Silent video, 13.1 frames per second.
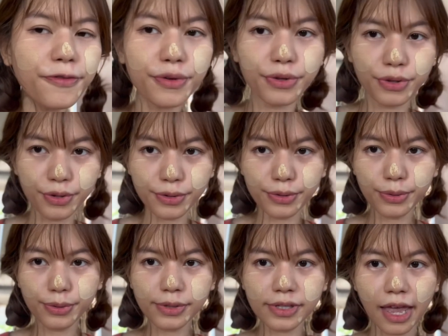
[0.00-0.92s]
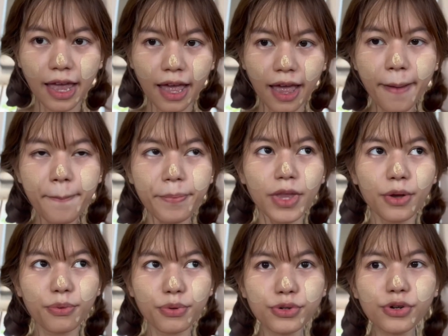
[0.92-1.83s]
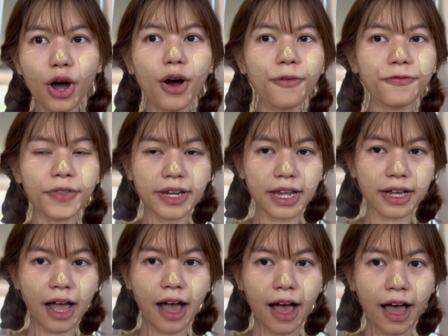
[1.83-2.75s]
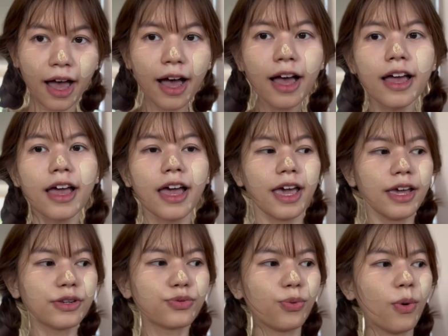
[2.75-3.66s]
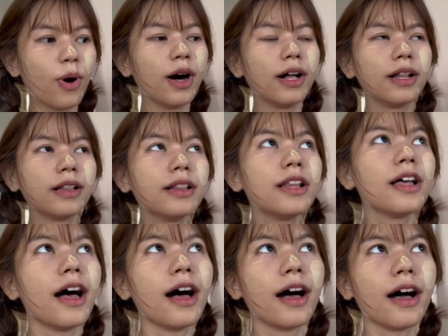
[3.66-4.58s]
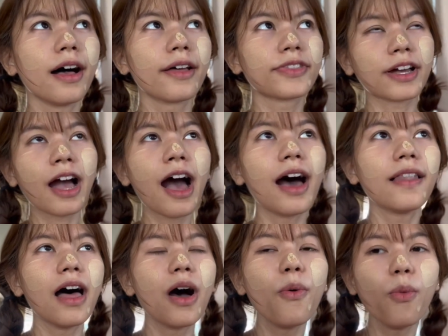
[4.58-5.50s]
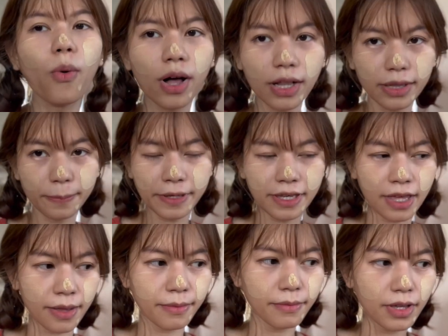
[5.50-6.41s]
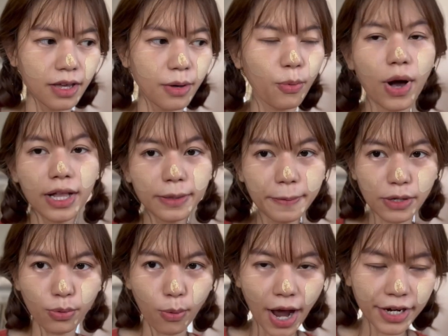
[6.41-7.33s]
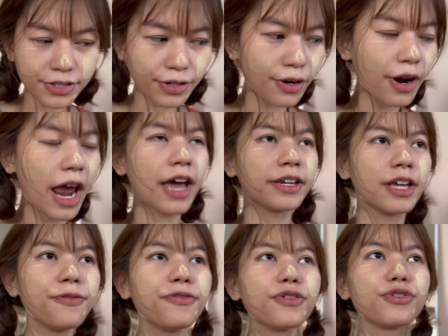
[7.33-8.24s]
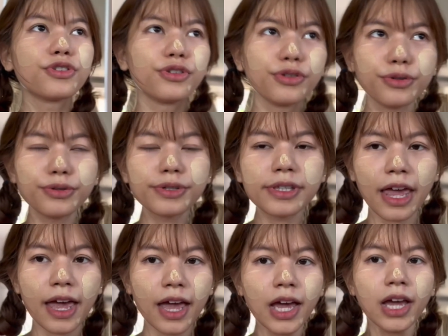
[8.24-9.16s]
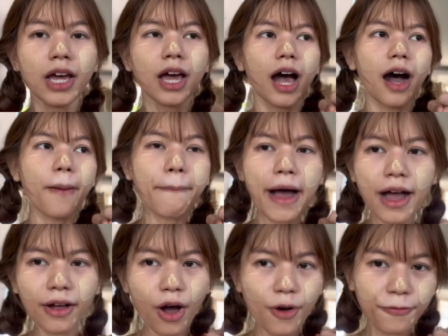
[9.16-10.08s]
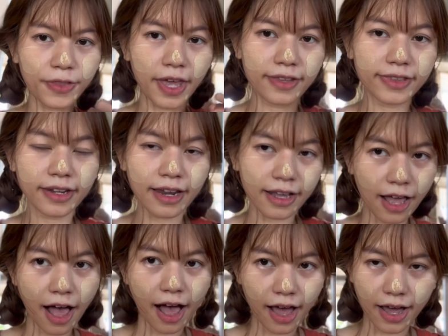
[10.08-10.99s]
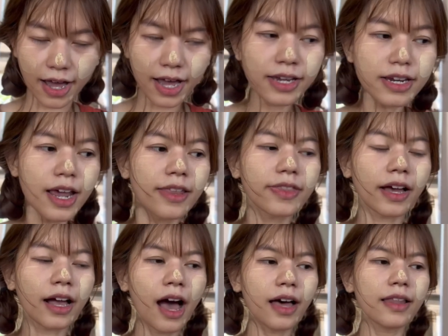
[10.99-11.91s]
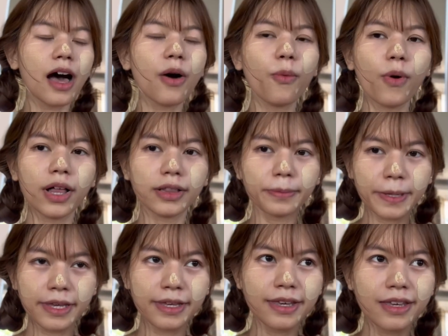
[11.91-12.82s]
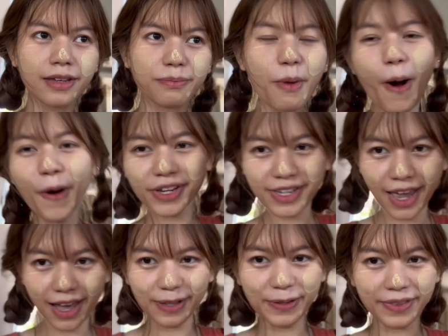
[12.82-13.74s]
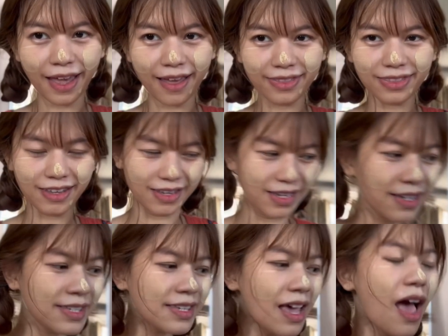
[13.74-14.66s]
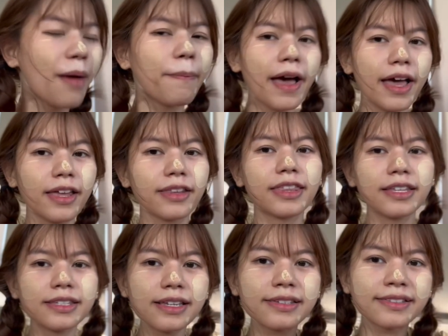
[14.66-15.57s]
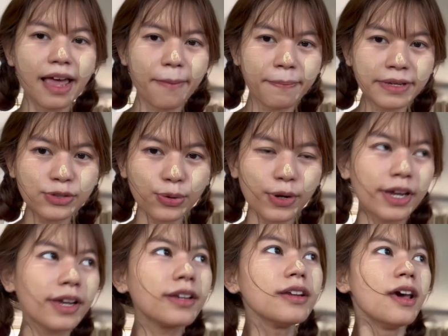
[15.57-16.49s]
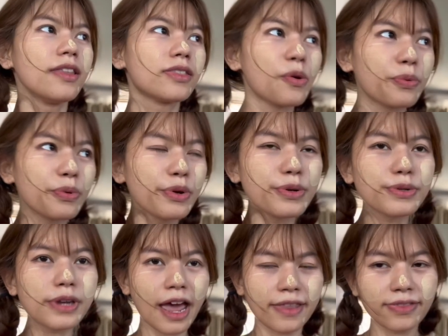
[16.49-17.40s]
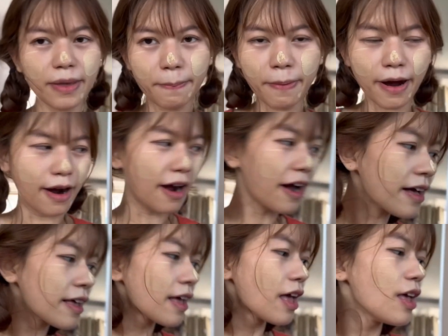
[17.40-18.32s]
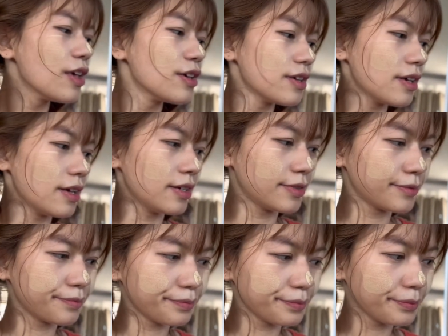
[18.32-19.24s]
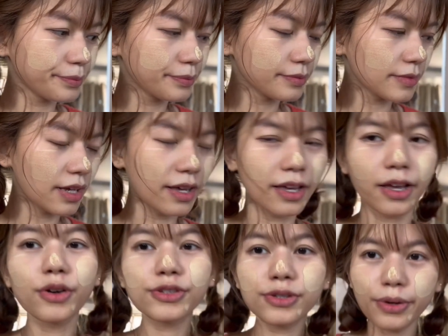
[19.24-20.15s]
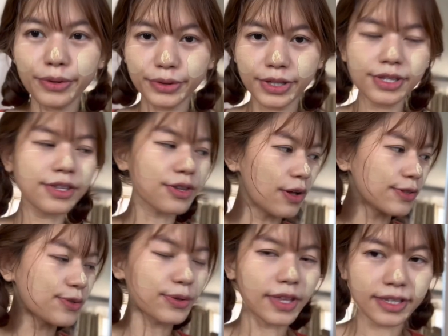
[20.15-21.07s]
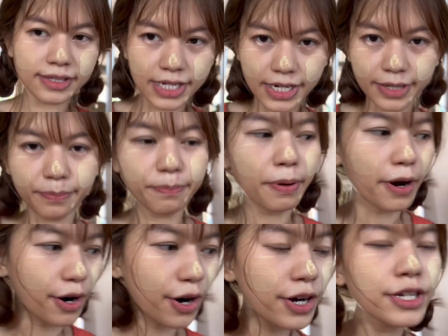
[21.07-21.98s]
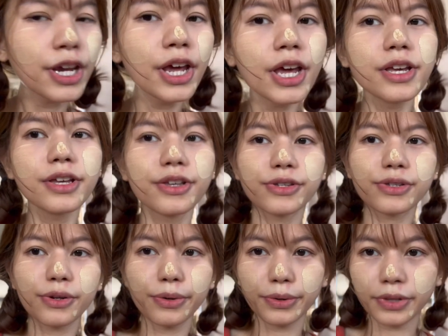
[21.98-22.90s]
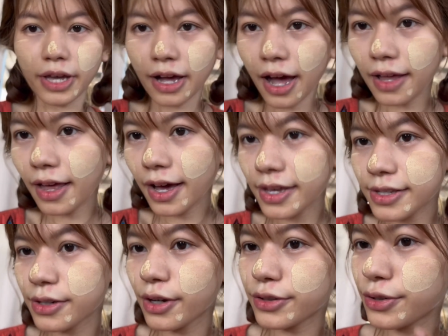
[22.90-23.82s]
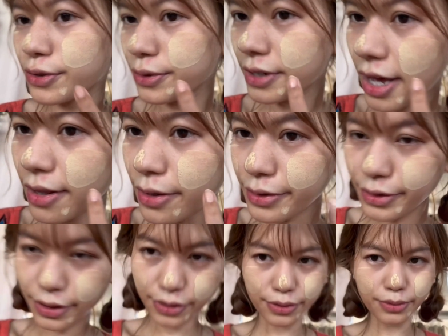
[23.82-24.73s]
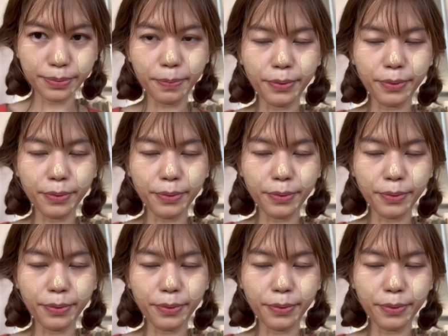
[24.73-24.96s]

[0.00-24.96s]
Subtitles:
you use the root of the Thanakha, it will the color will be whiter, and if you use the bark of the Thanakha, the color will be more yellow than this. But this is the between the root and the bark. Also, this is also the stem part. So the color is not too yellow, not too